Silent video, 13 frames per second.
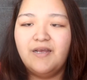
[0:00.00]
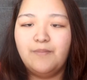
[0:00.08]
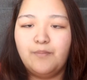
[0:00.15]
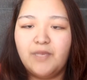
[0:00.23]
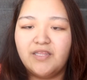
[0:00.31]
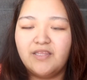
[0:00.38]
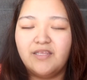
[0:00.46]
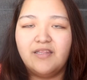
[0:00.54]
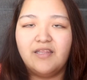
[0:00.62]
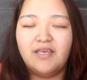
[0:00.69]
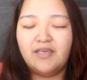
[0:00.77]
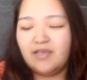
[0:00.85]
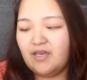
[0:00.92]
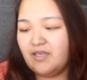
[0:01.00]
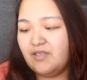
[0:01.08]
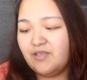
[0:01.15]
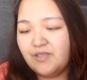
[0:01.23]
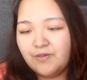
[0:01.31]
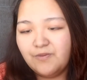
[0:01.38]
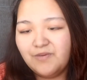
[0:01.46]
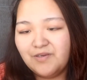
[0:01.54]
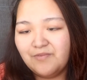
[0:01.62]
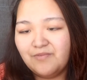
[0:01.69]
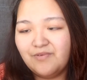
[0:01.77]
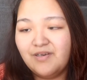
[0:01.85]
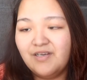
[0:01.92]
method. Like, I
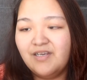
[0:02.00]
knew